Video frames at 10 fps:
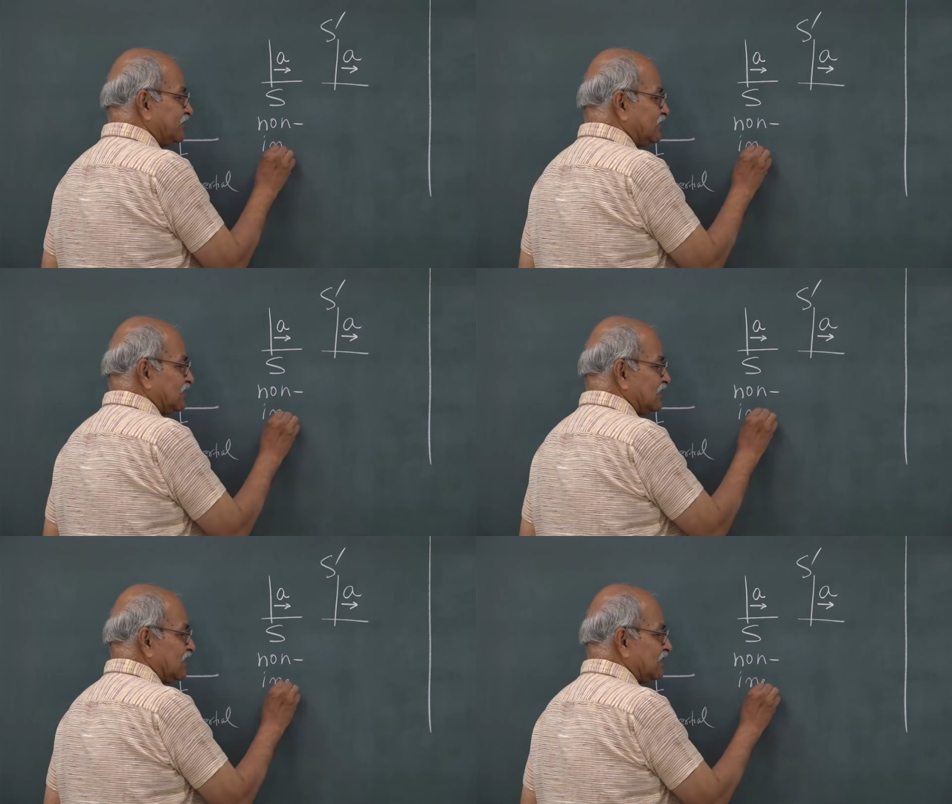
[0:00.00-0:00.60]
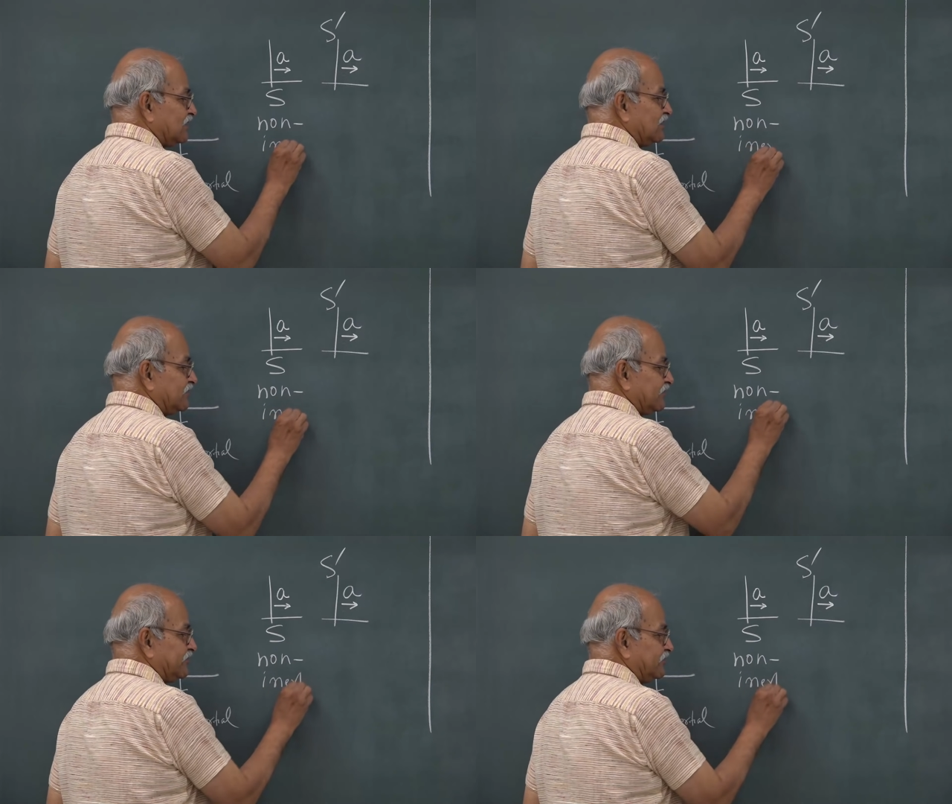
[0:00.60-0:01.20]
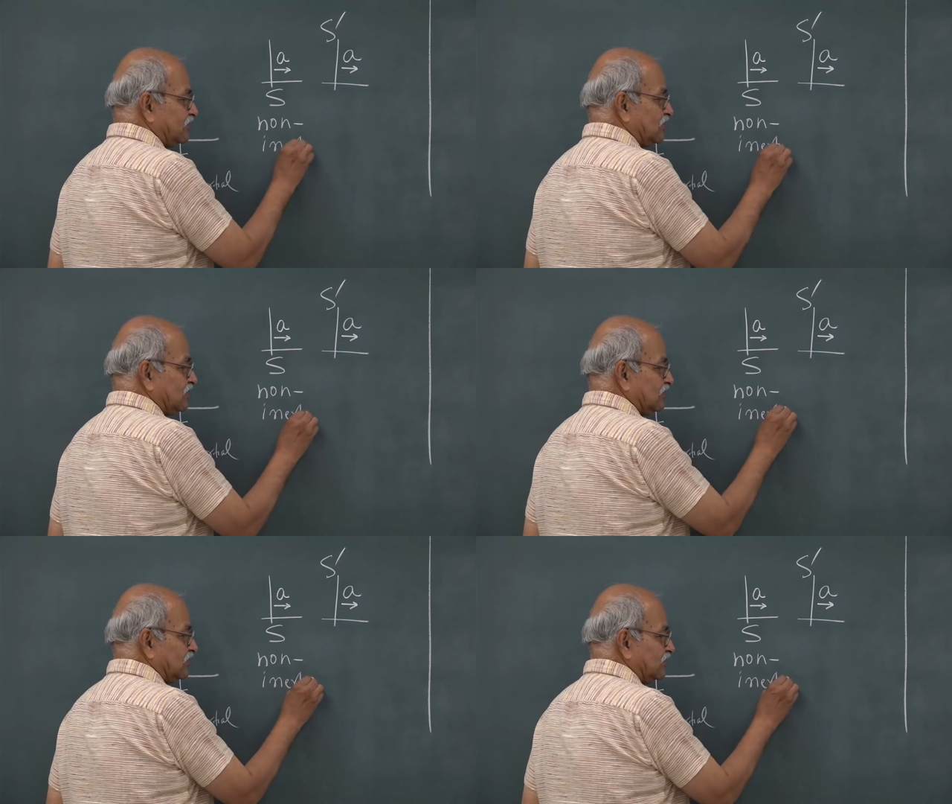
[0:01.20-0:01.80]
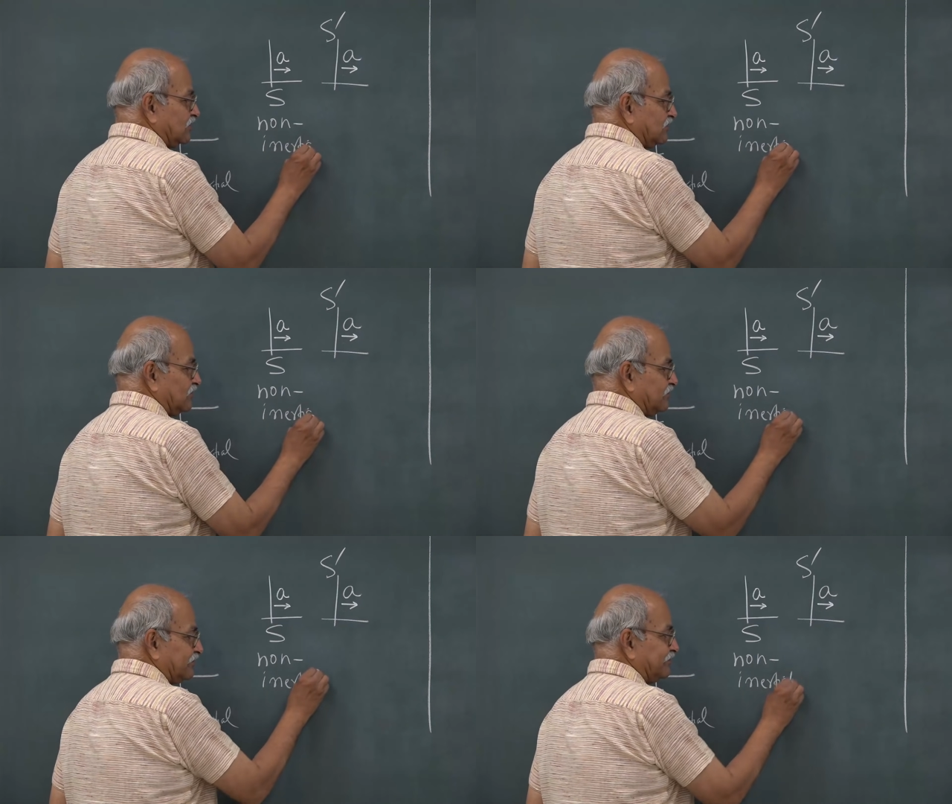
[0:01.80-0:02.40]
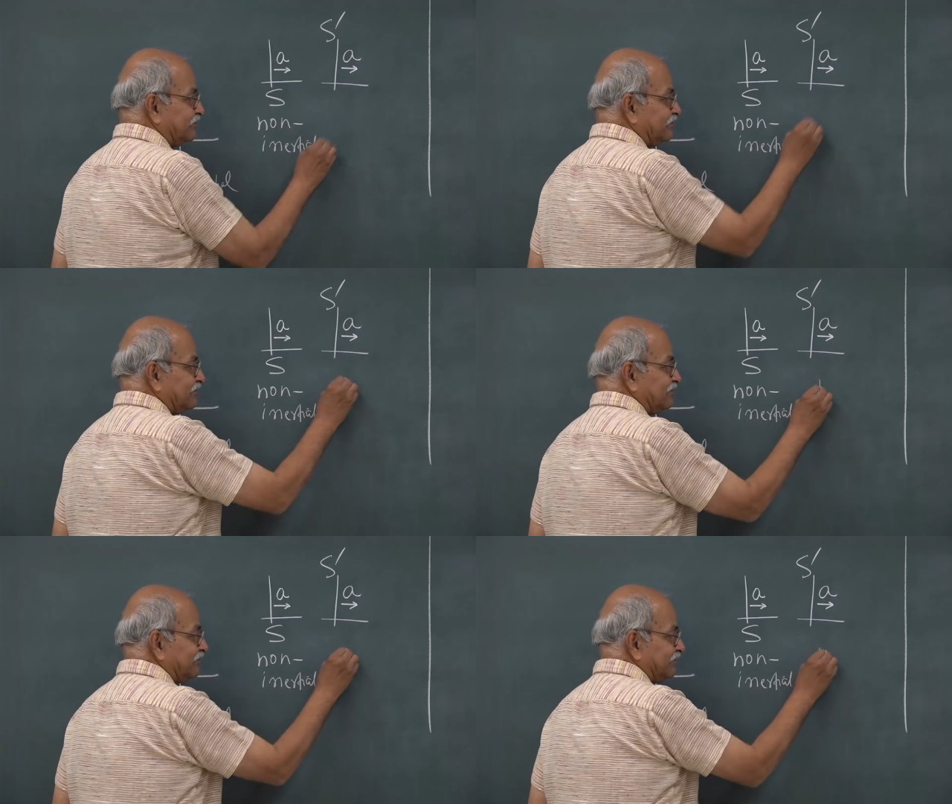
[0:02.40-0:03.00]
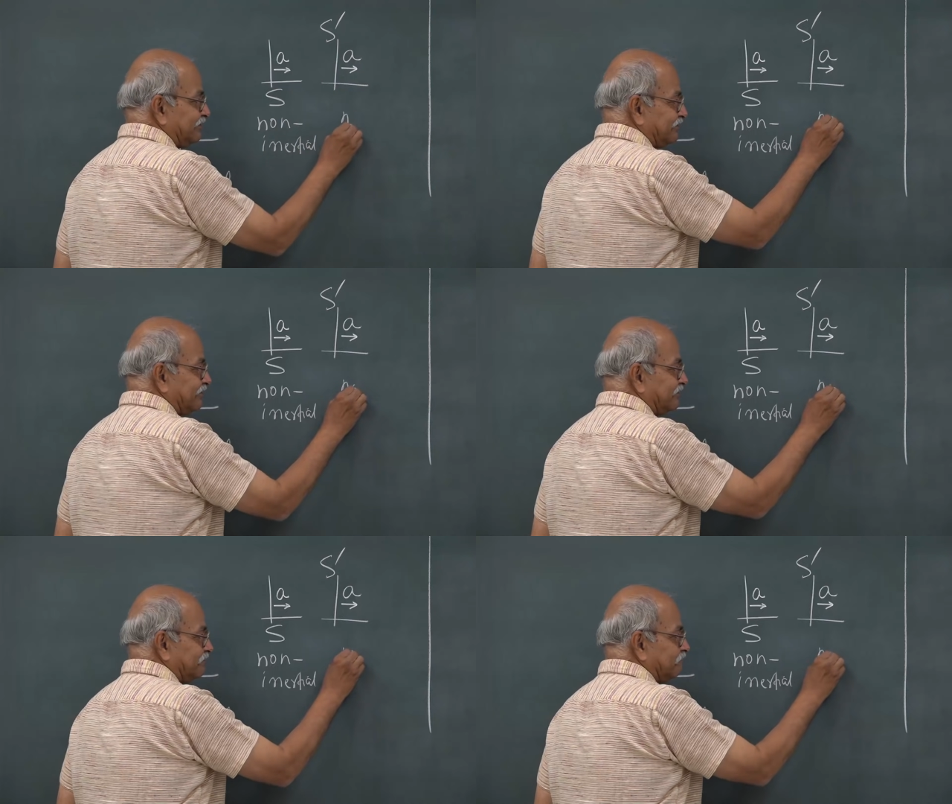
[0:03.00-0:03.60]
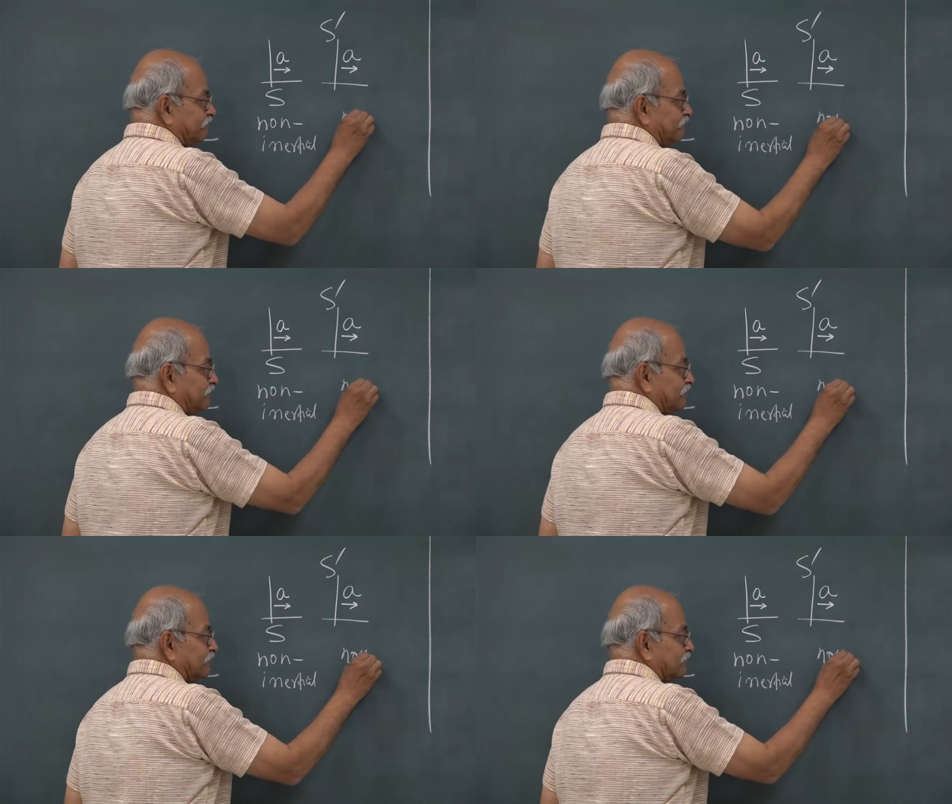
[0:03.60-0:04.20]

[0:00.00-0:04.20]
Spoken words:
(silence)